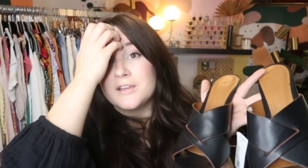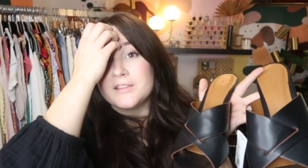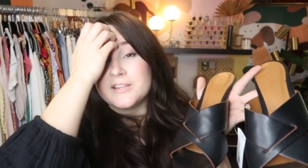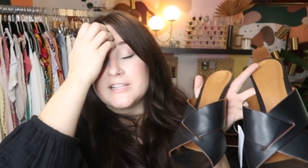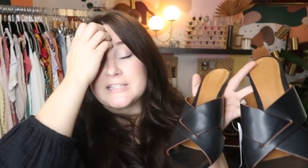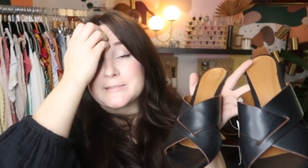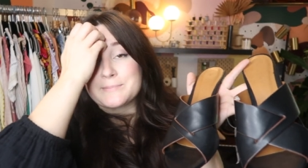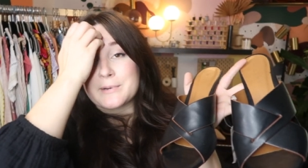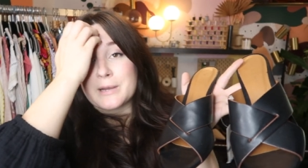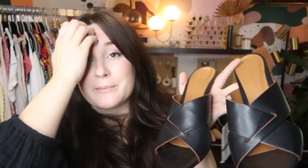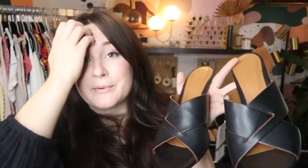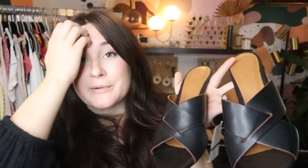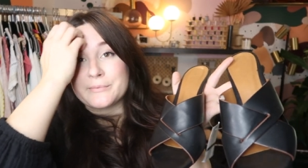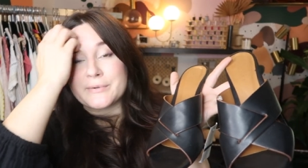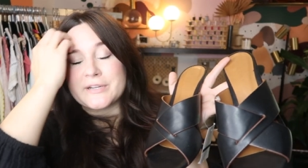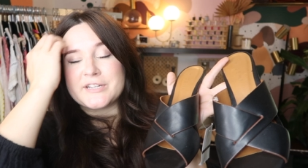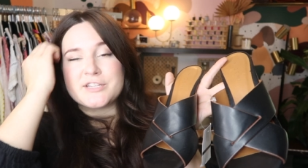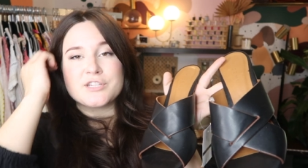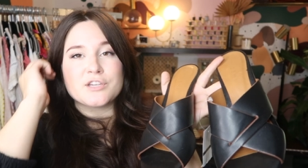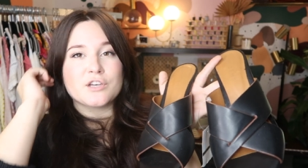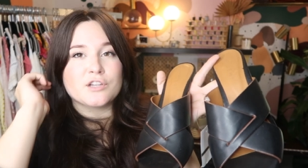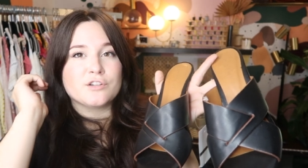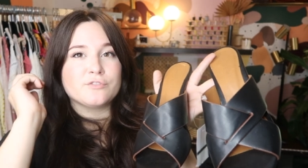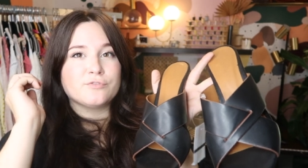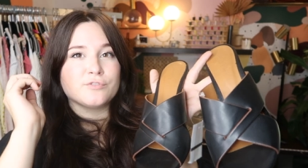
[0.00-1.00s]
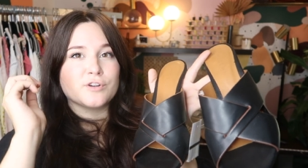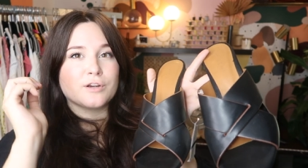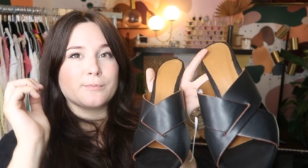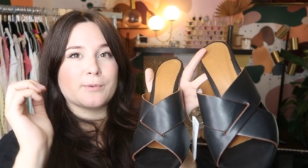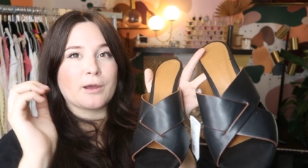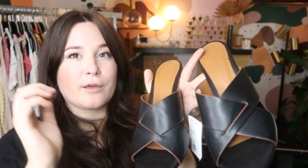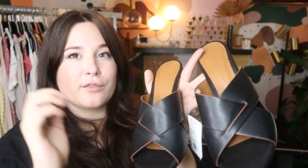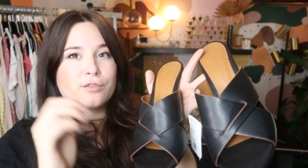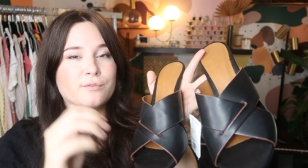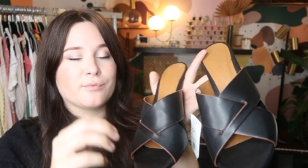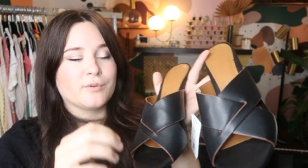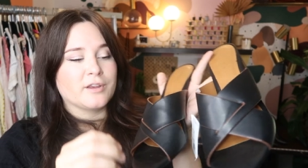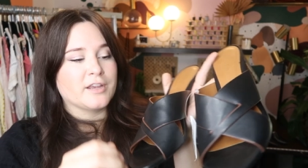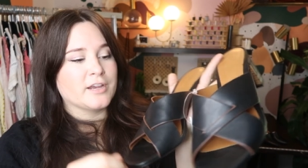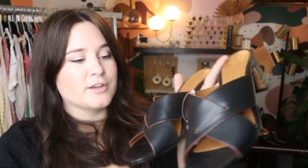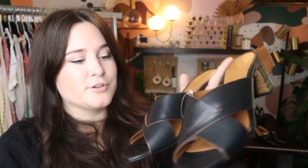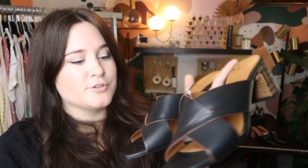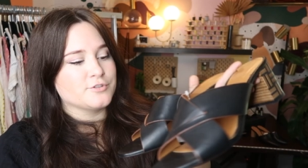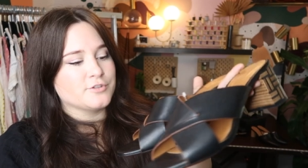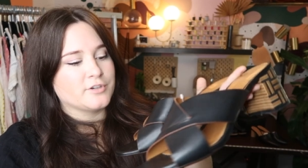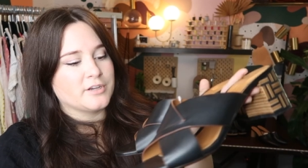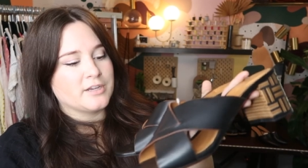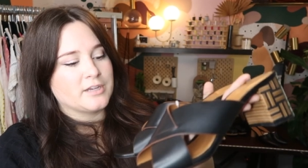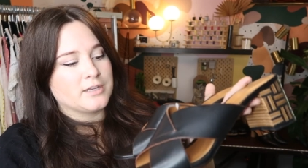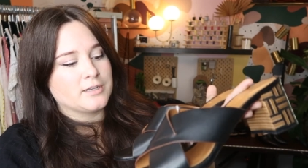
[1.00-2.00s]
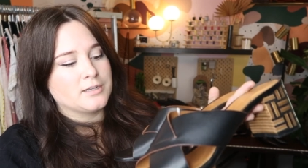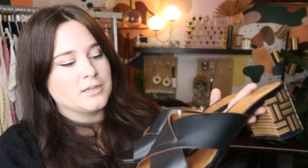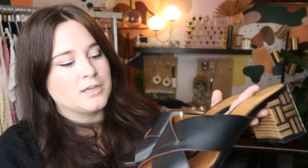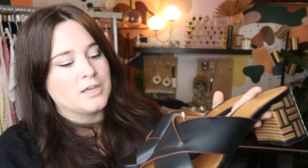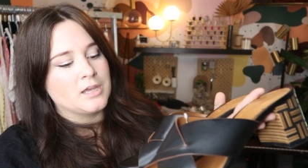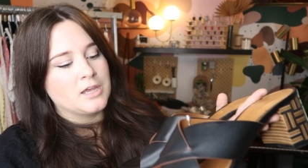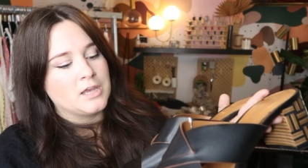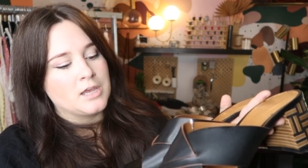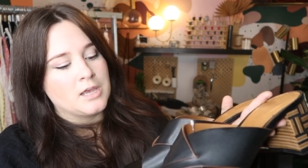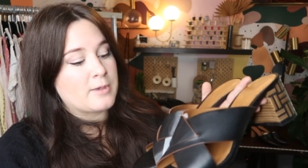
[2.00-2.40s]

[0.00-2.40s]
These probably retailed for about 300.